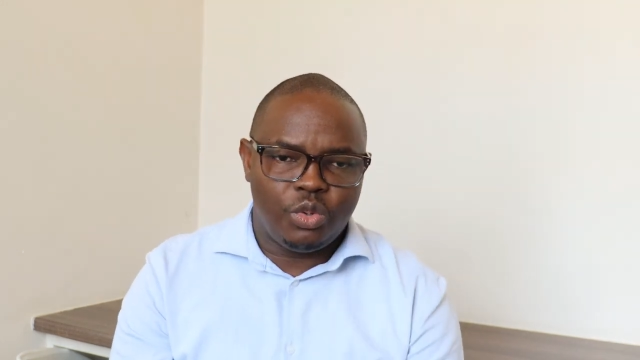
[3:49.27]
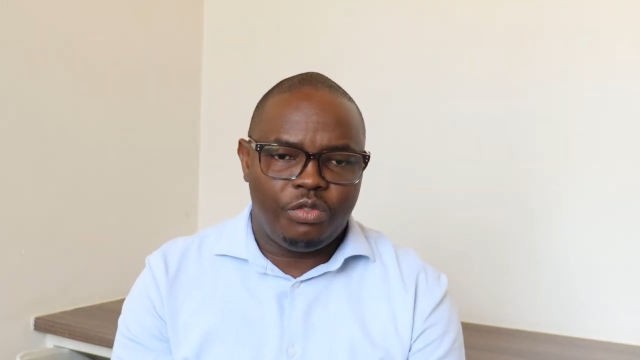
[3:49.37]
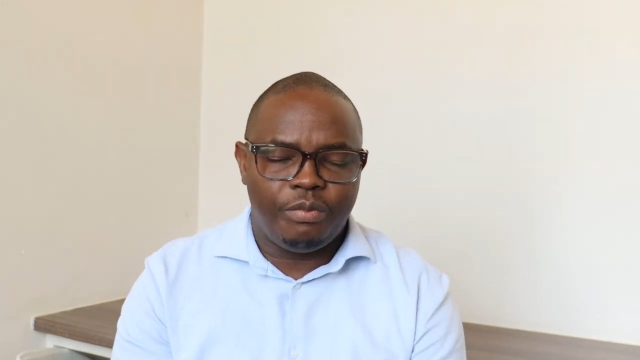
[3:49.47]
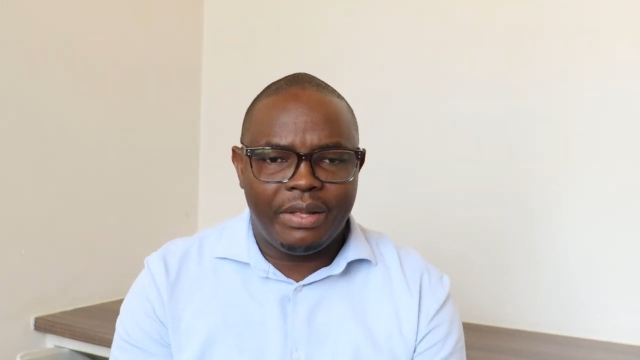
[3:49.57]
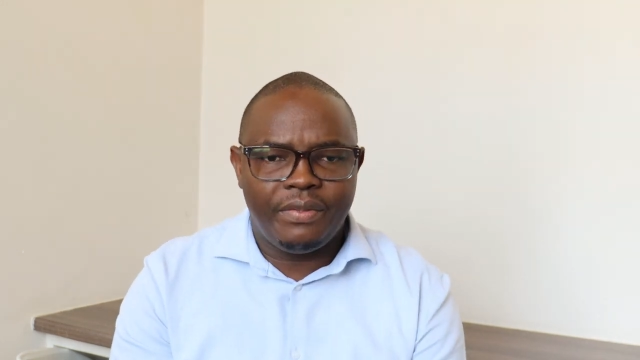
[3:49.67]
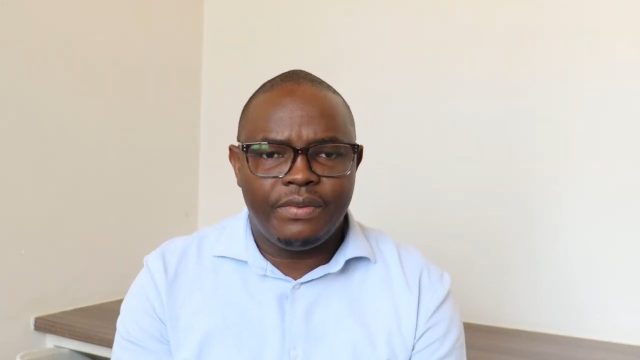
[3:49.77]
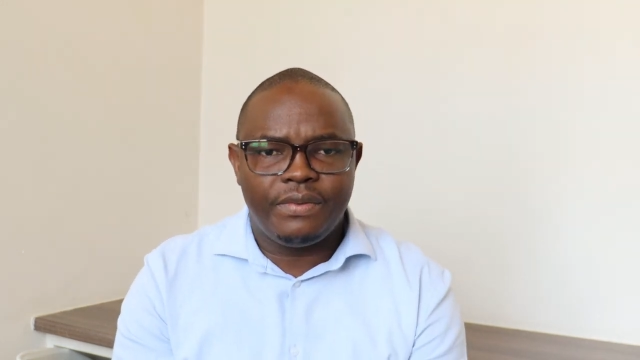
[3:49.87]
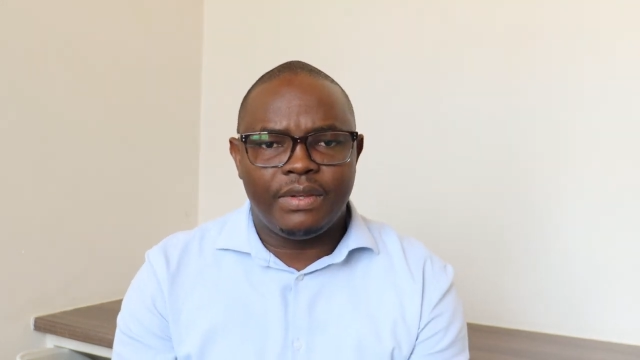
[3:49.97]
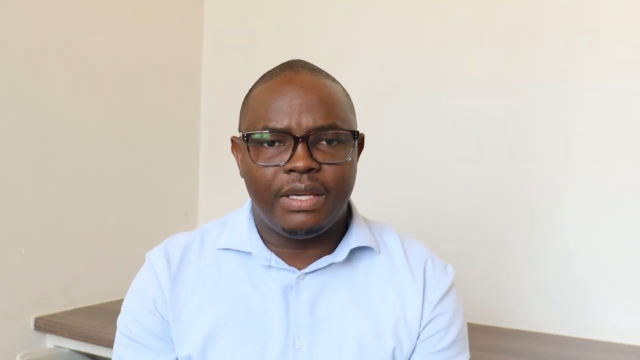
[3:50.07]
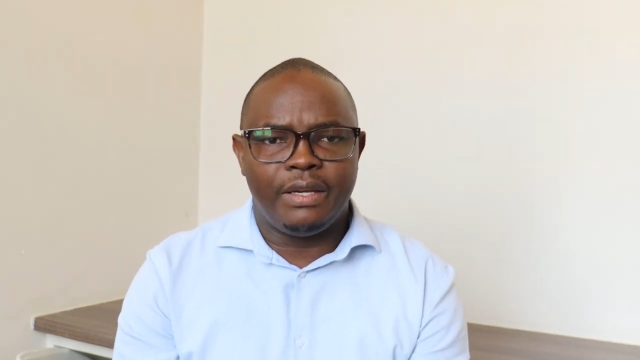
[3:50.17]
12
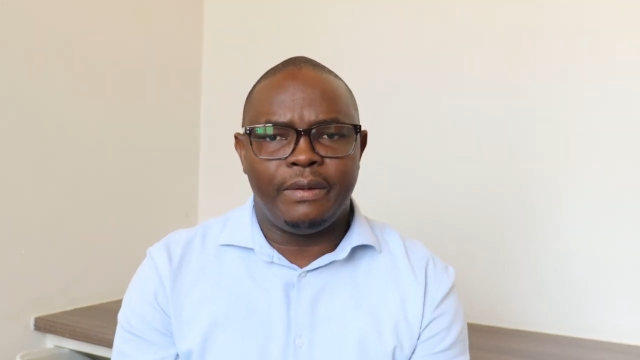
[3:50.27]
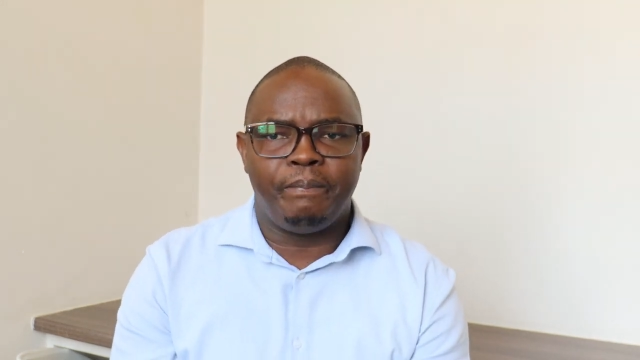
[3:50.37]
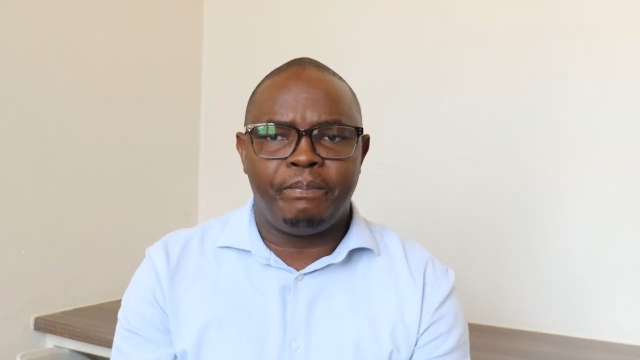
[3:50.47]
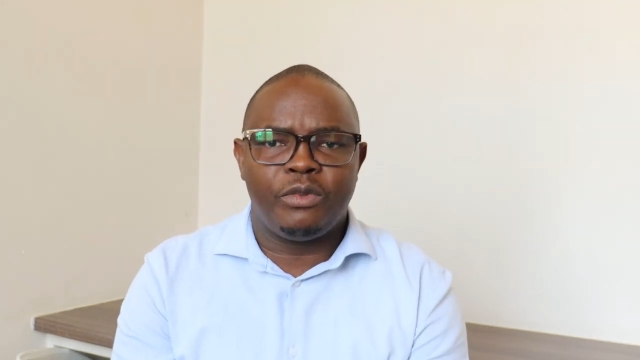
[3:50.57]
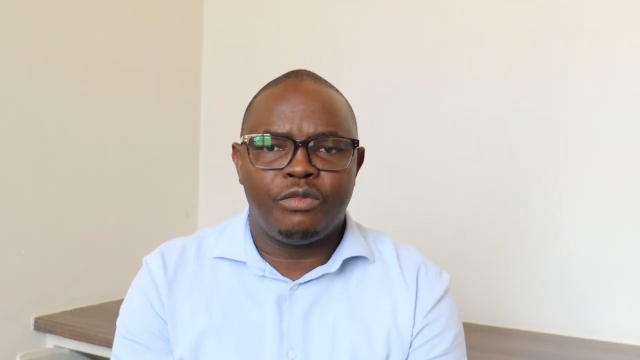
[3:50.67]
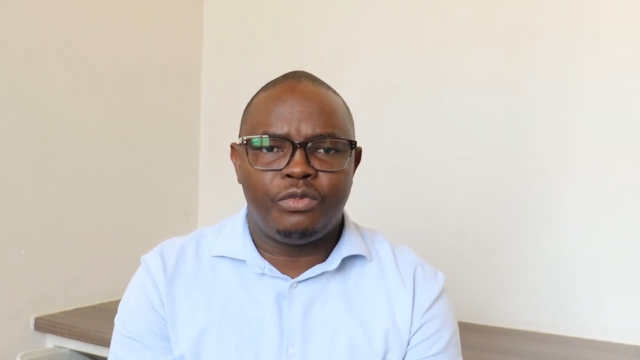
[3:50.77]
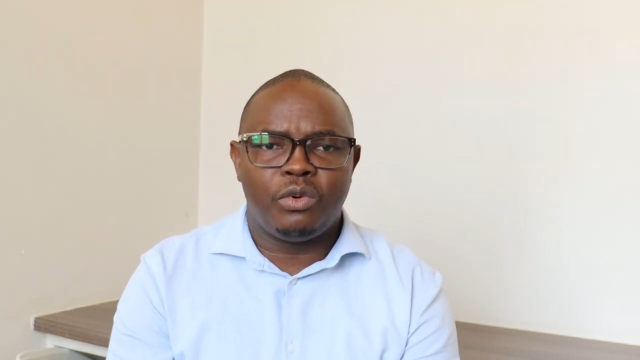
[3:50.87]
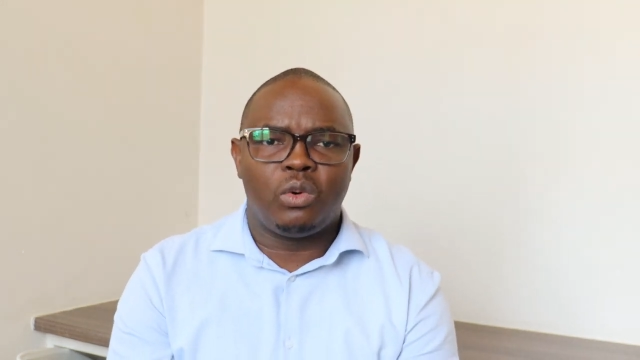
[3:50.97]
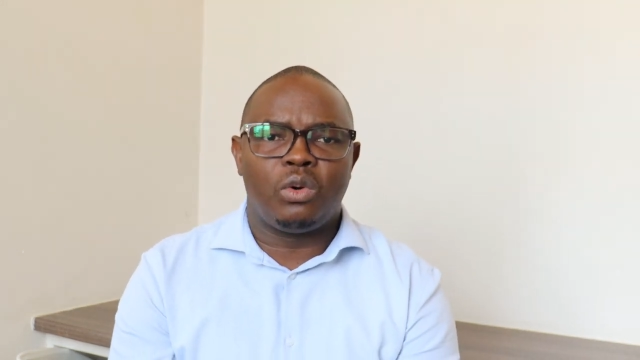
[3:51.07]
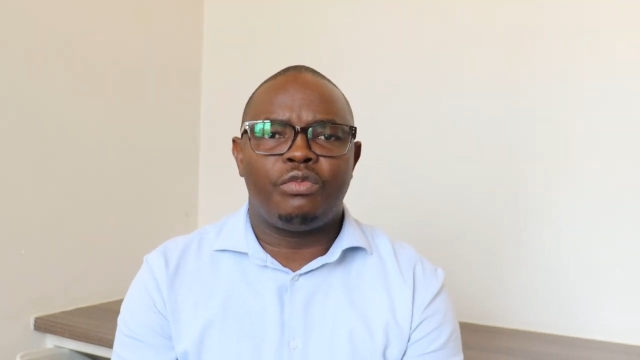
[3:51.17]
months
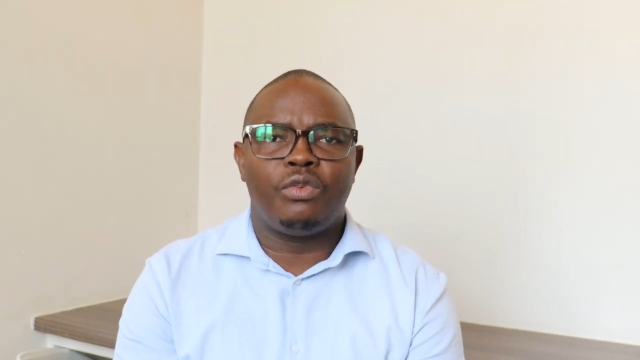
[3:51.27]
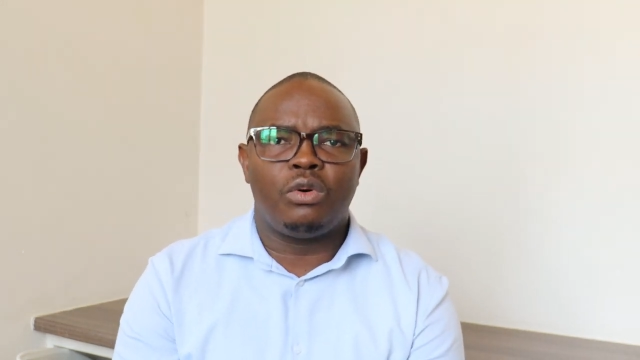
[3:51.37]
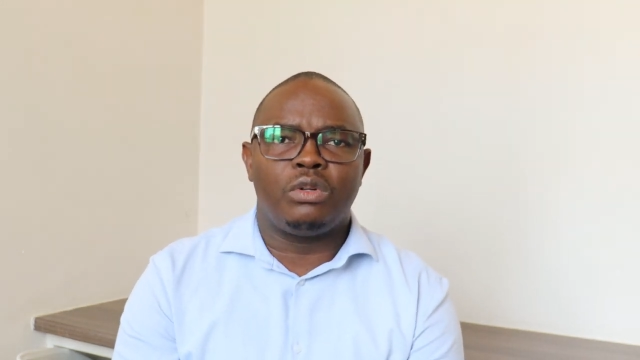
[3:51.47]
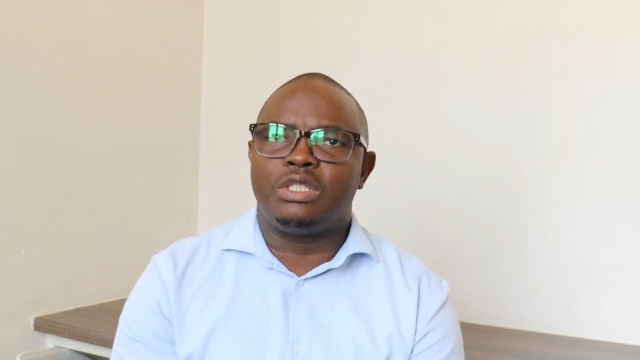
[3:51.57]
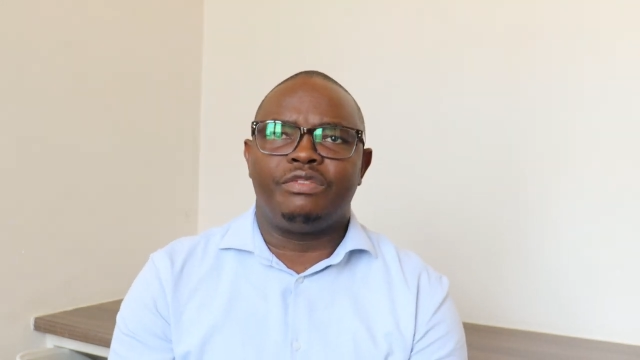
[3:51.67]
for